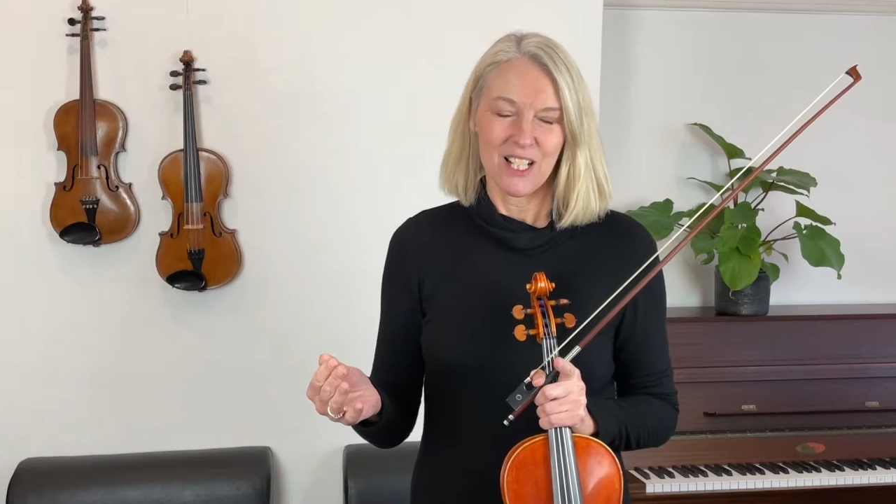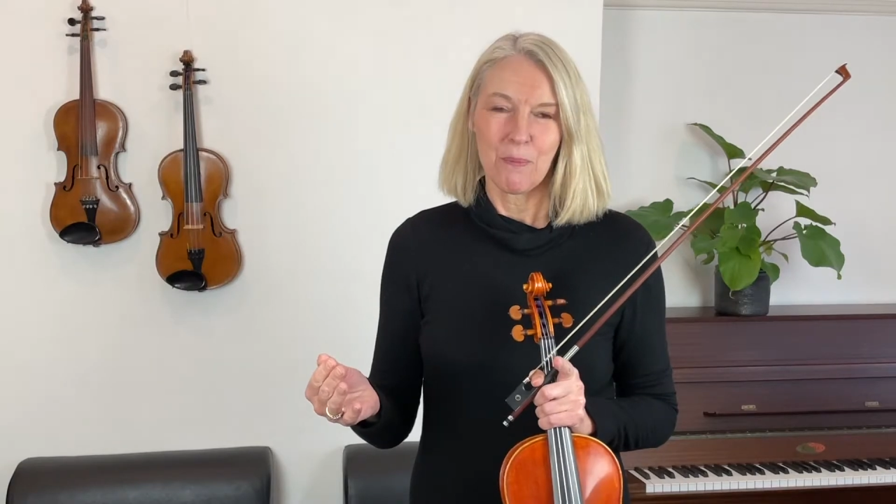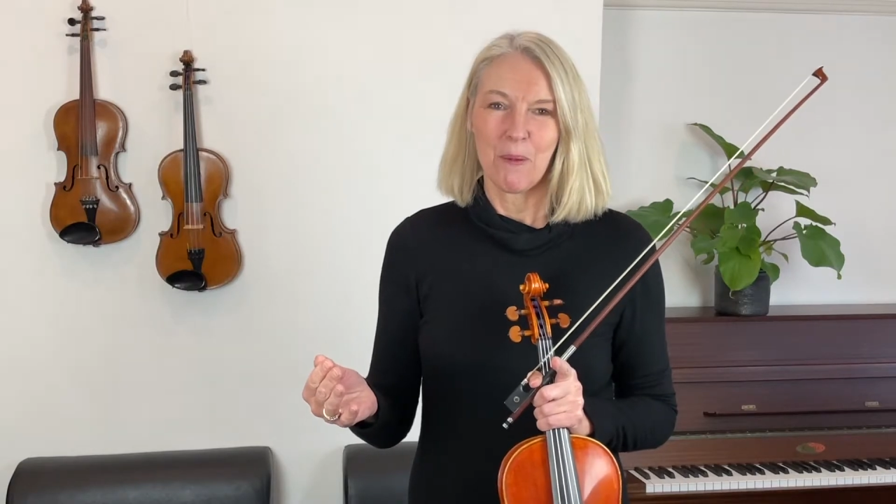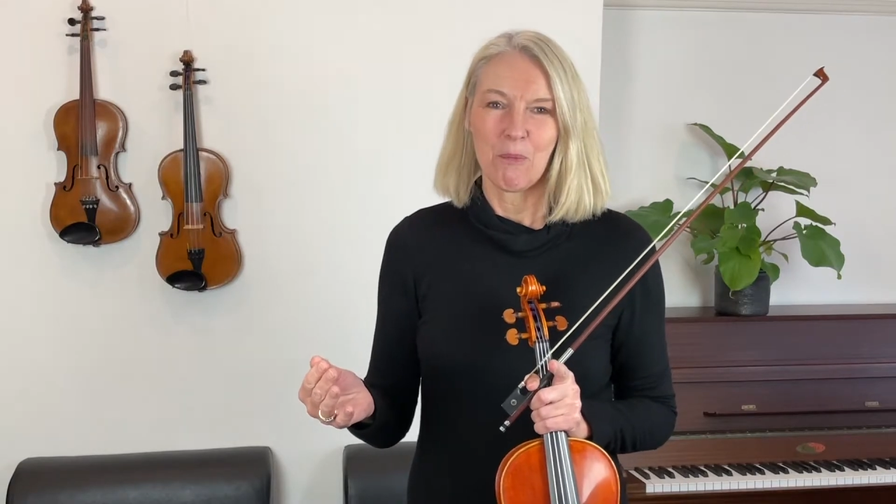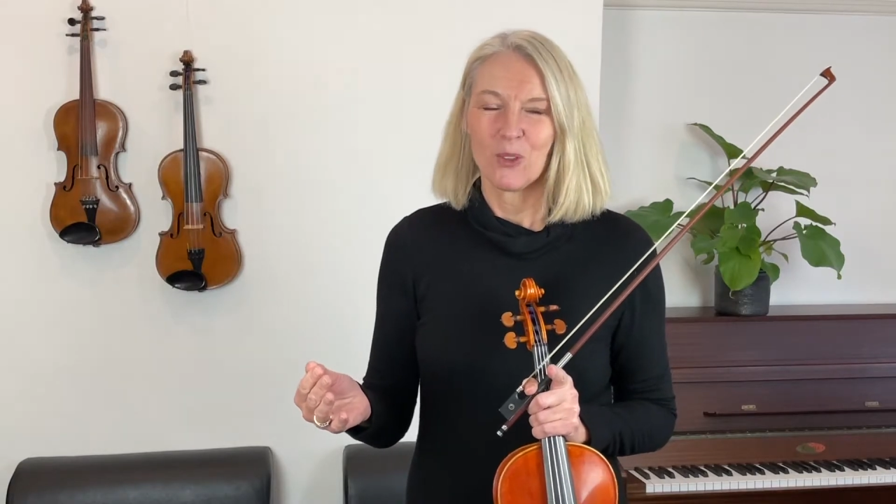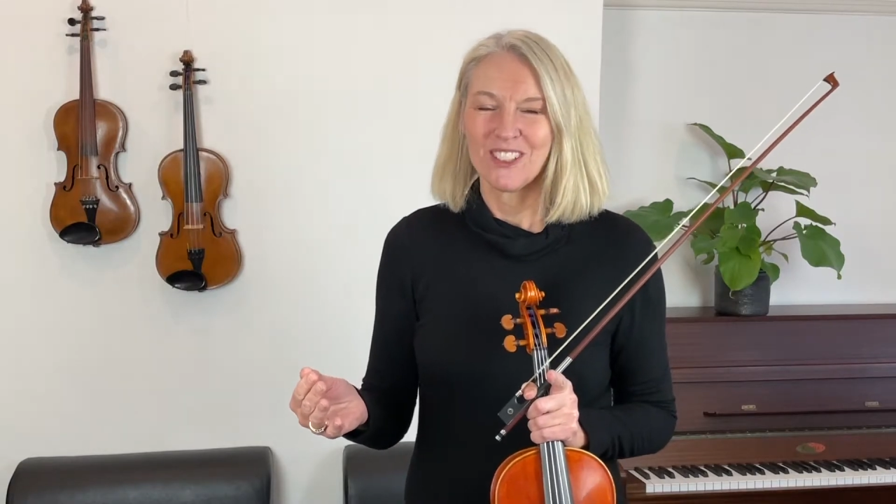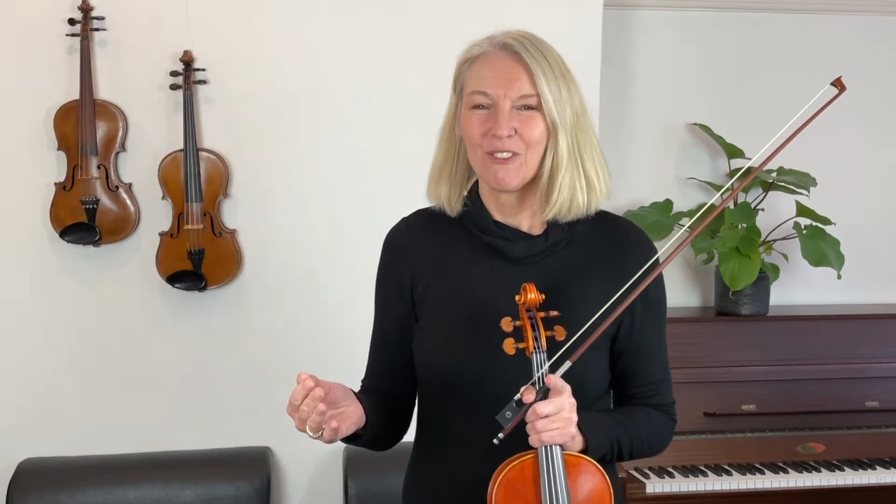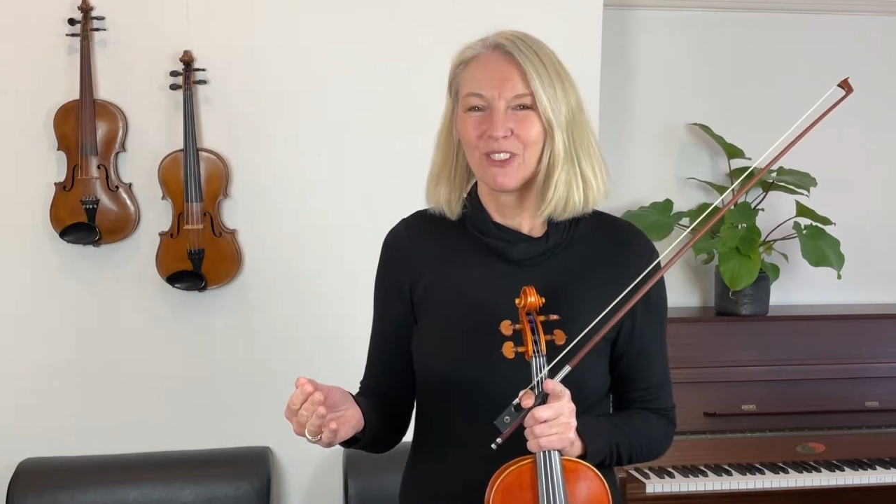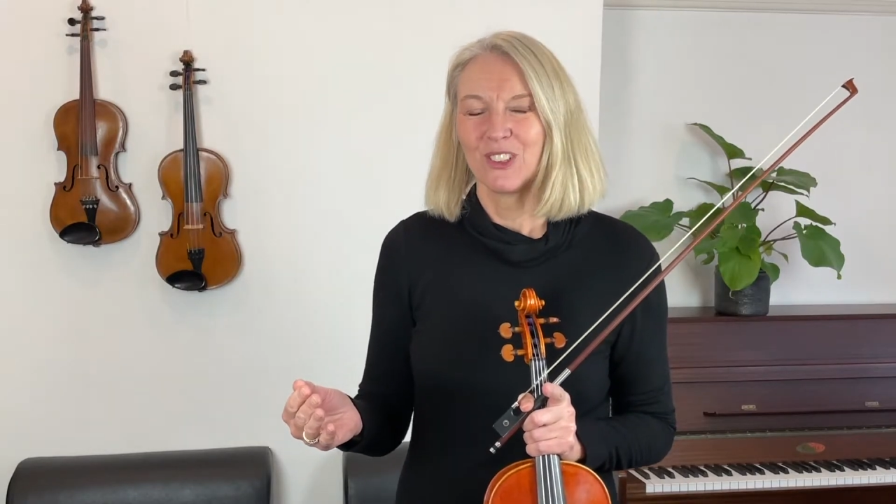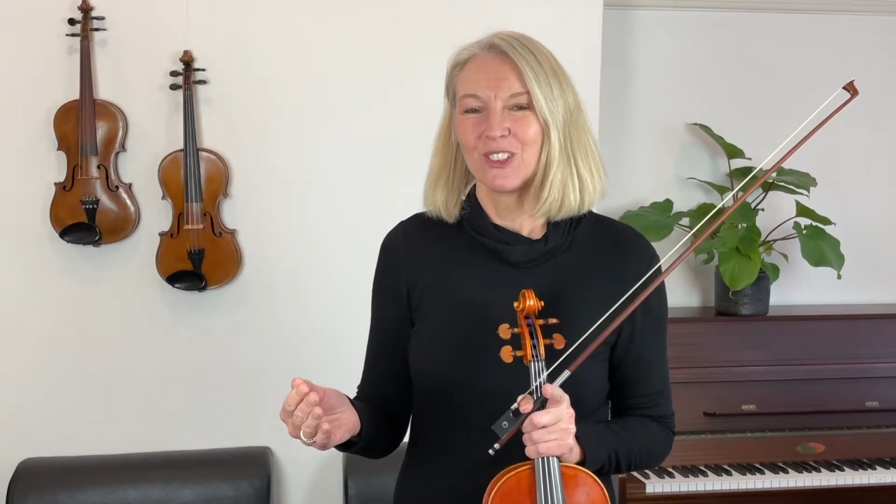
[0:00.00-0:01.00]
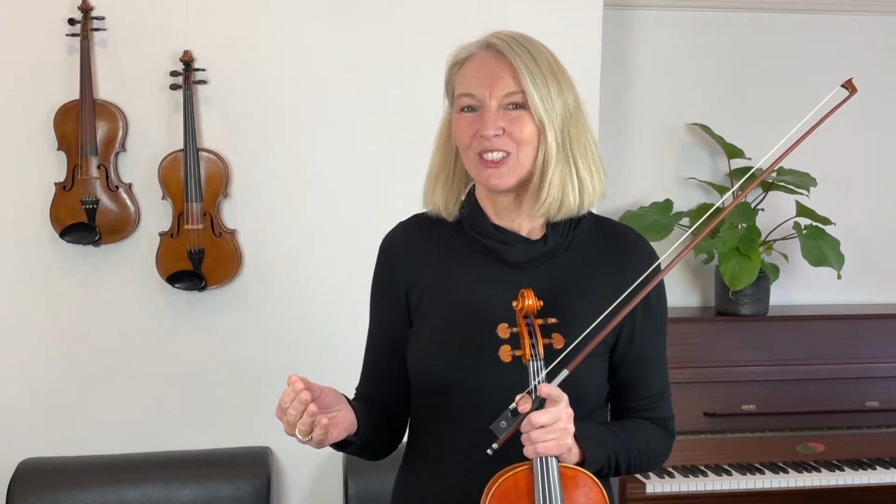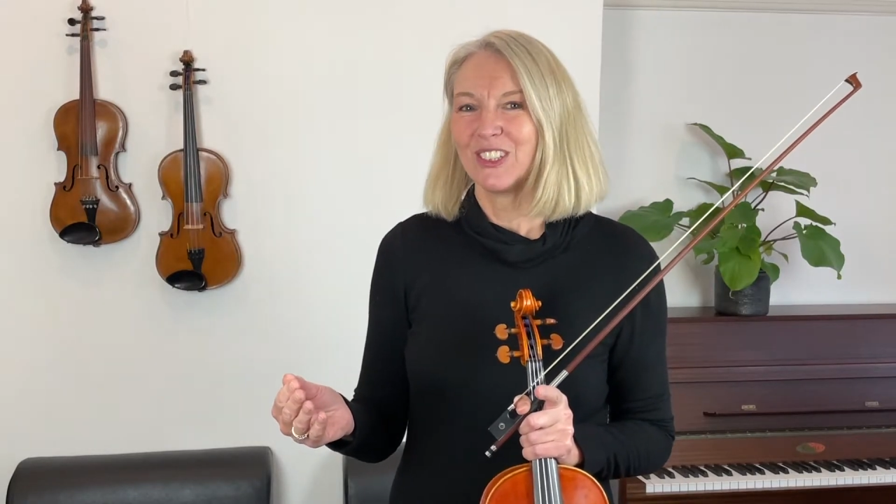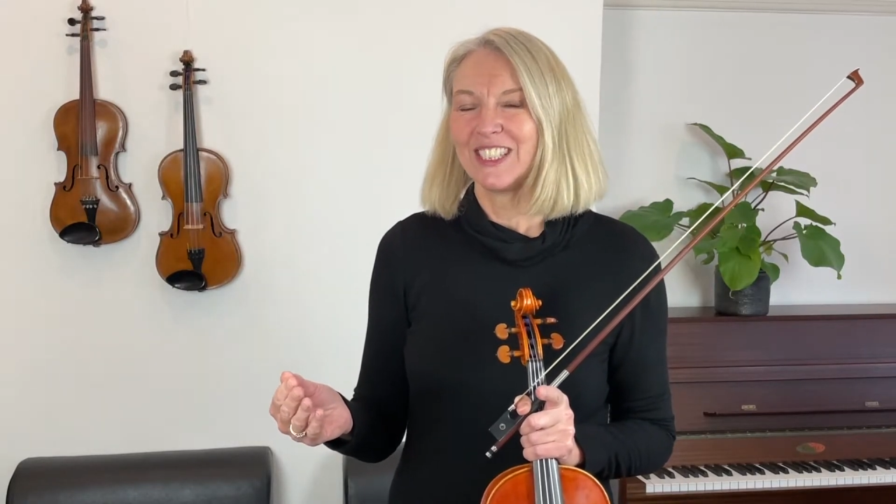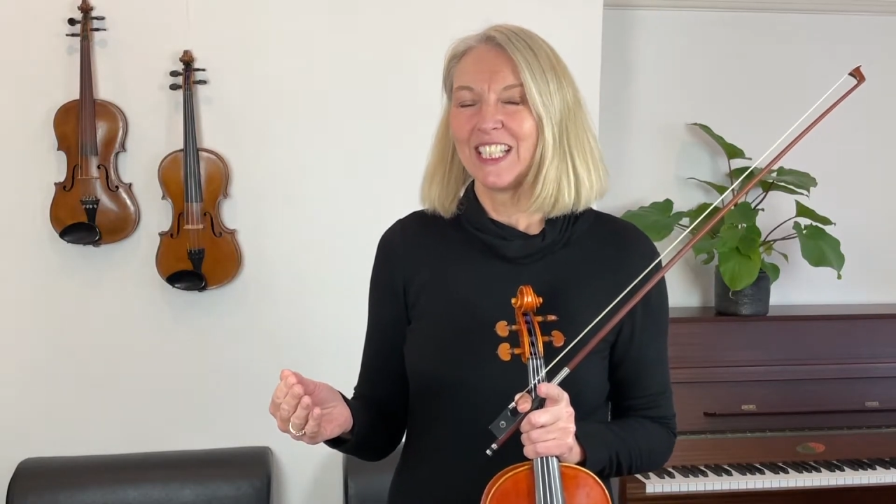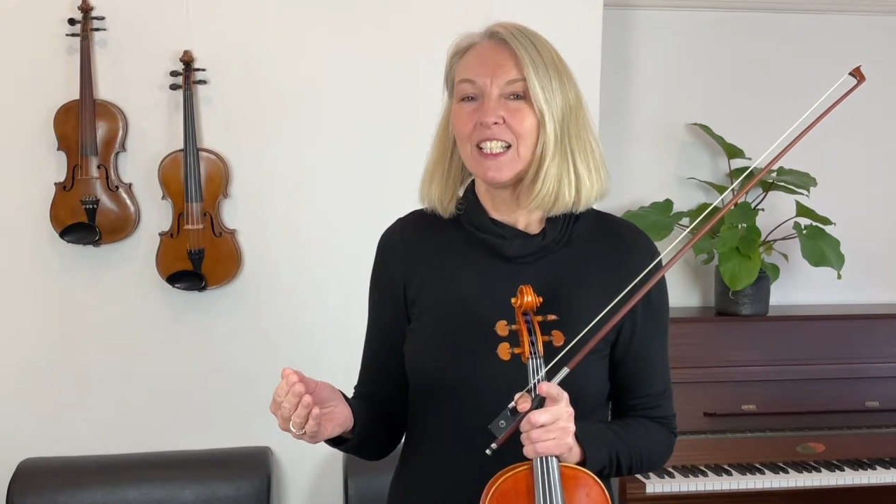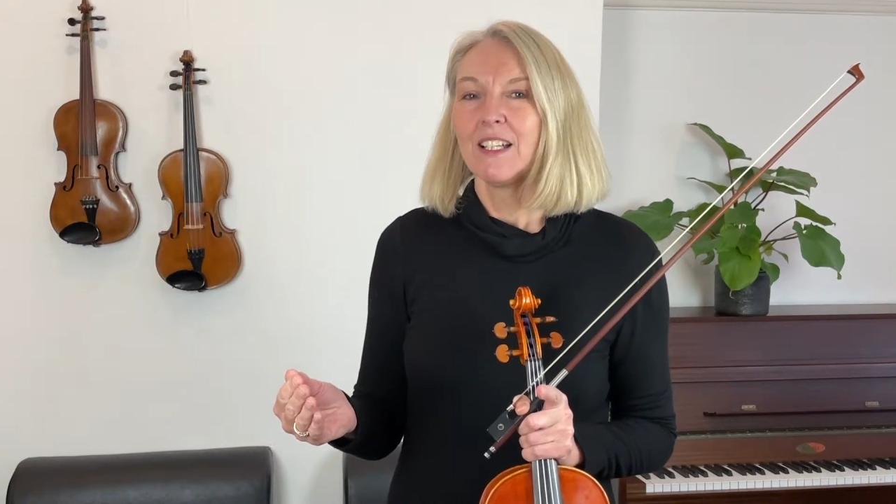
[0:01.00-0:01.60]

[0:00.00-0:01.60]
bit more difficult, you see.